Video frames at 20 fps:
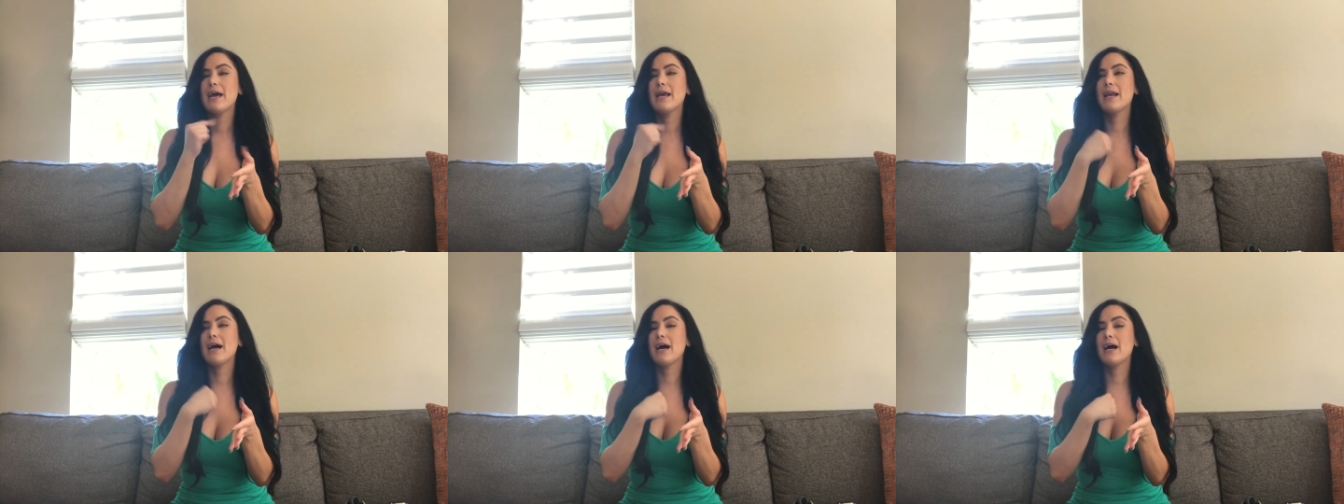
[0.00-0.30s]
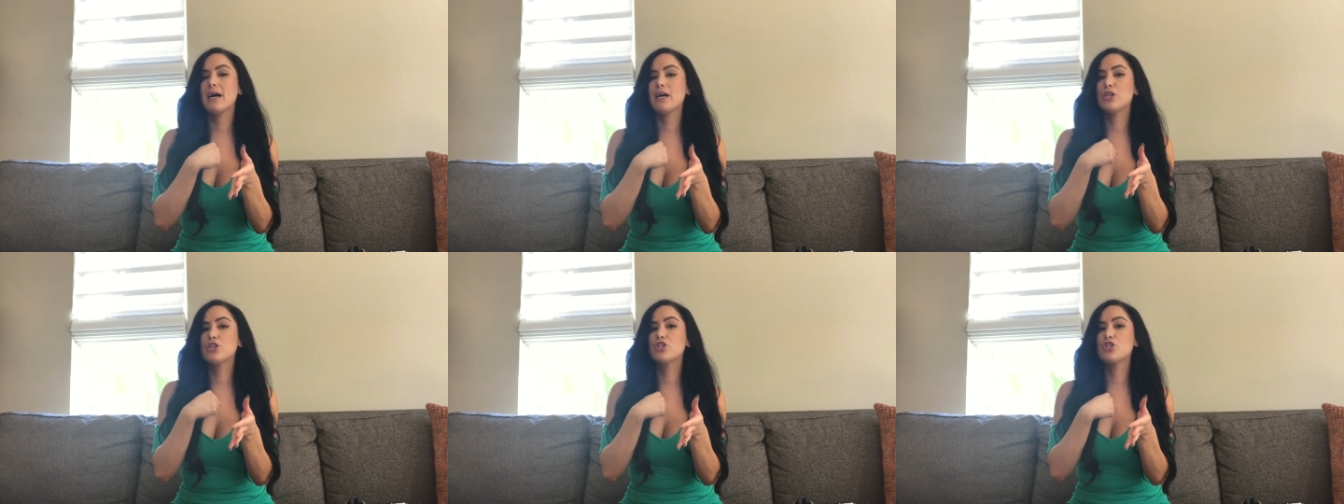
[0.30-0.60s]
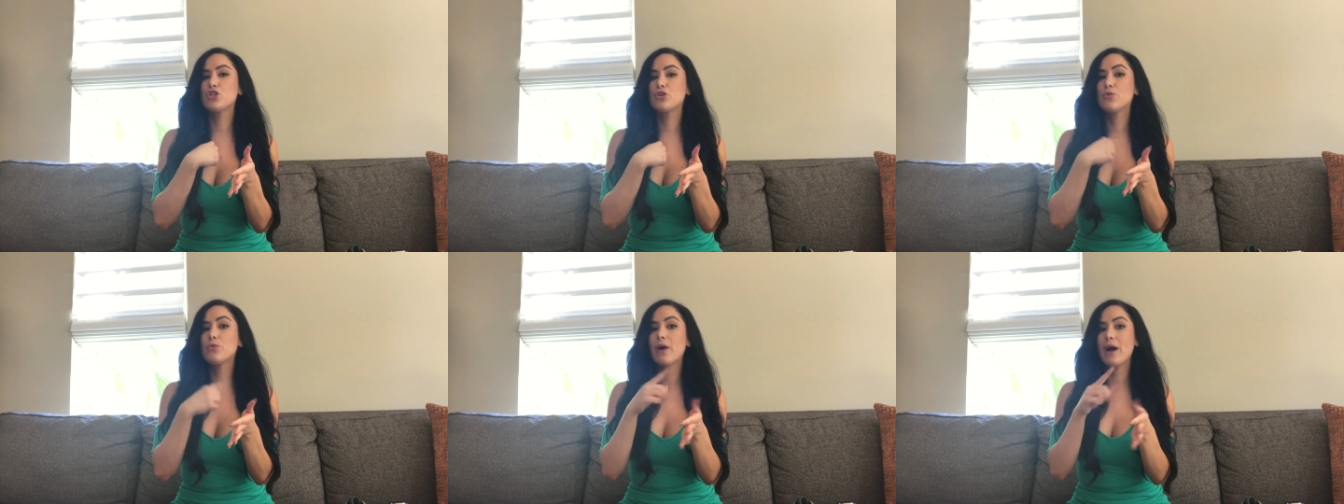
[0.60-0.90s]
and I
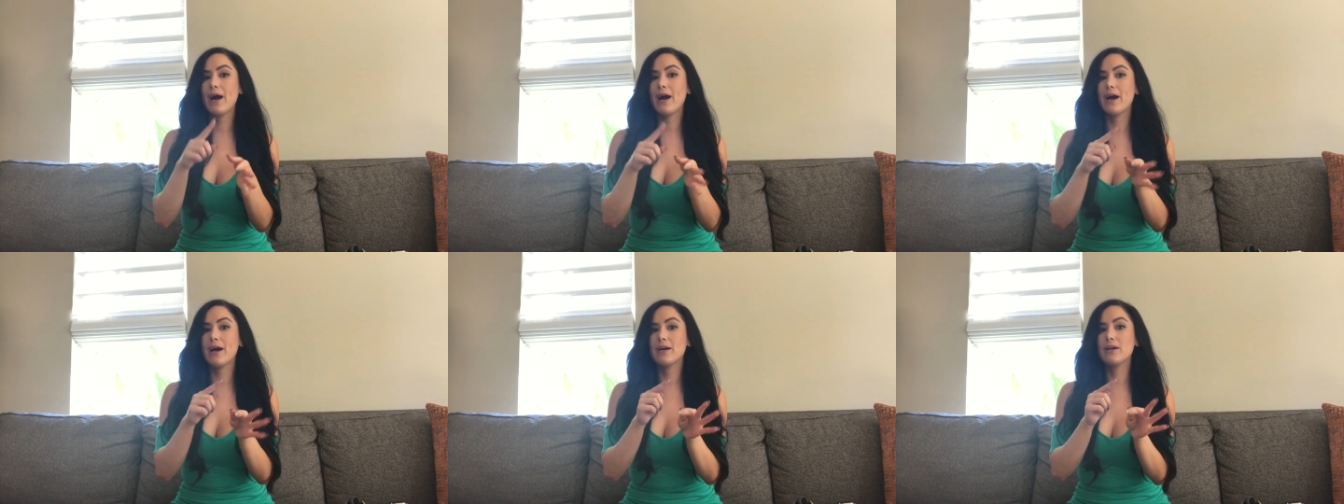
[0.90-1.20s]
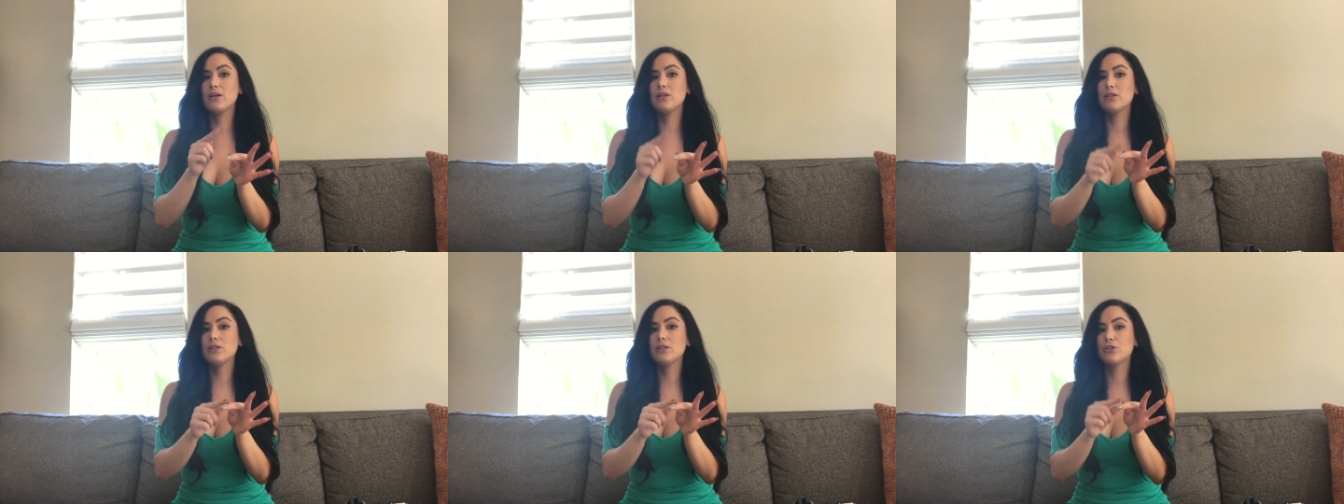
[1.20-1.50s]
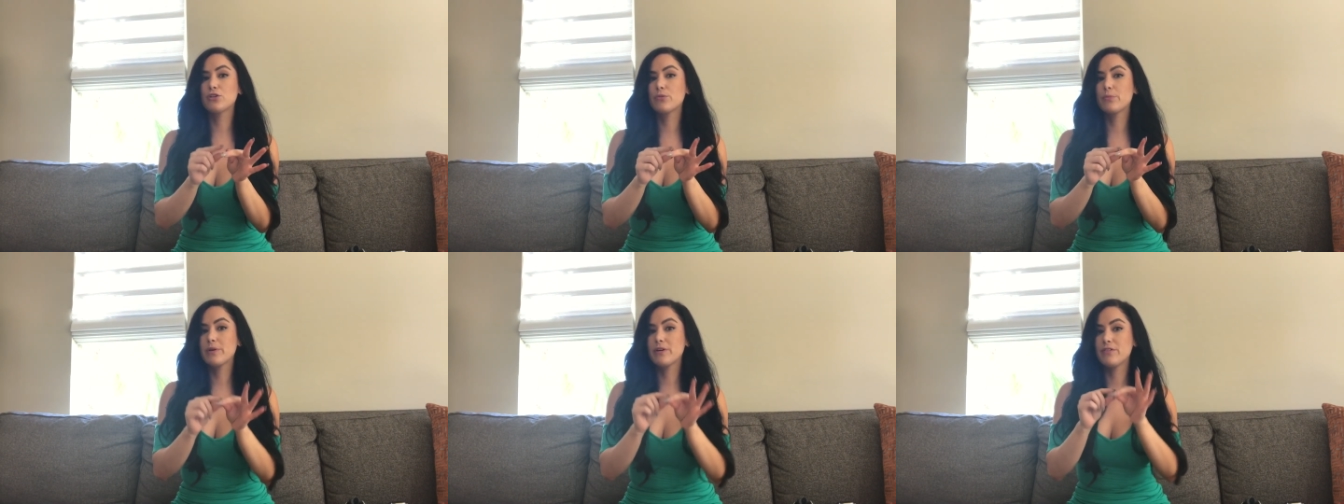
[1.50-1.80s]
do add a
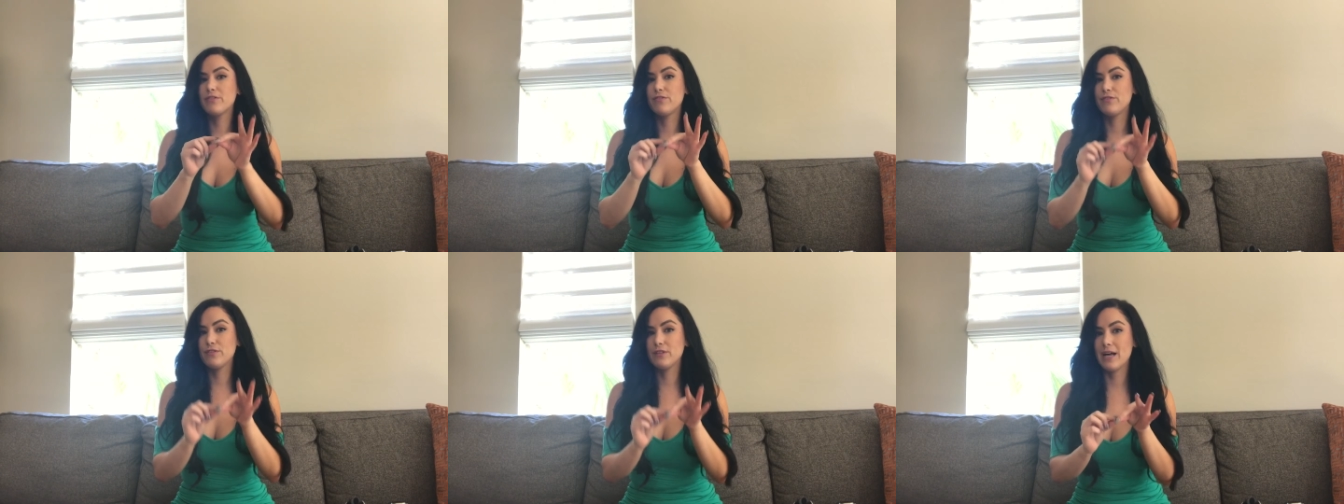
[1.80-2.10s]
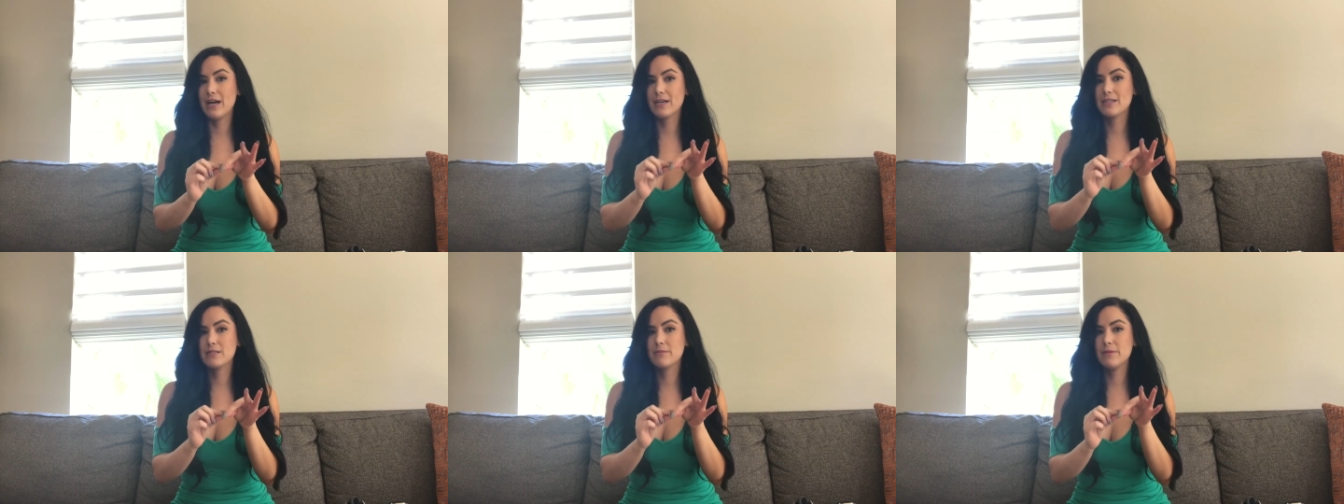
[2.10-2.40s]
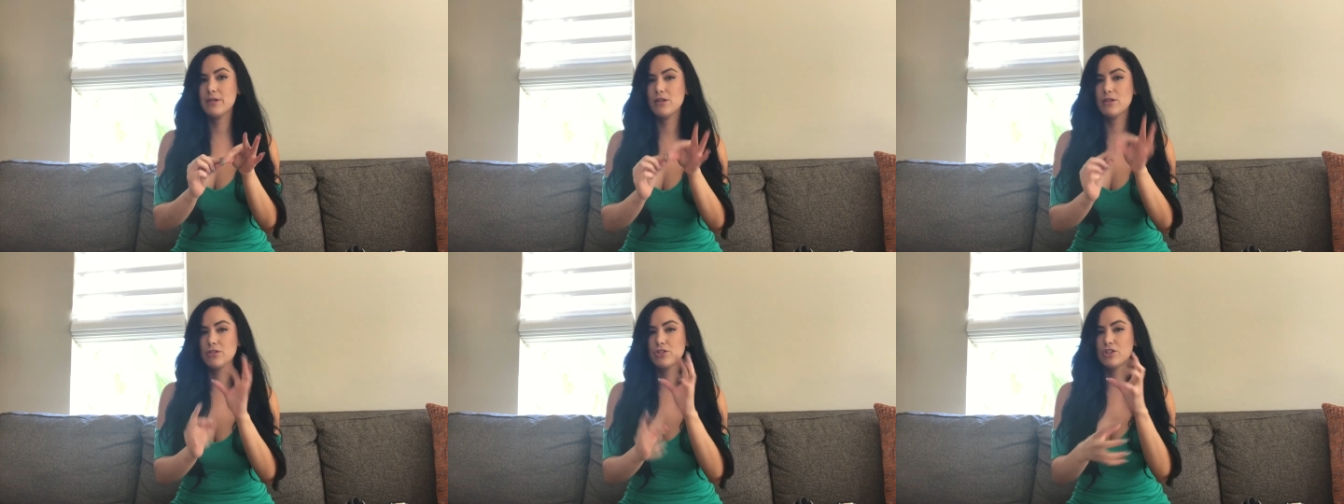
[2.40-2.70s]
little bit of flax
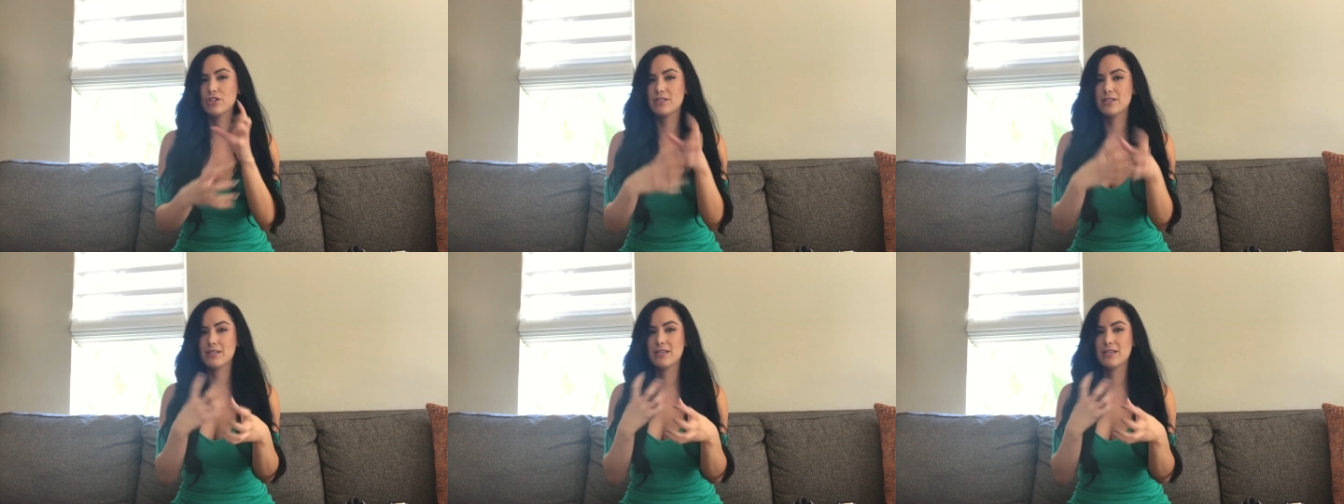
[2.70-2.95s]
milk just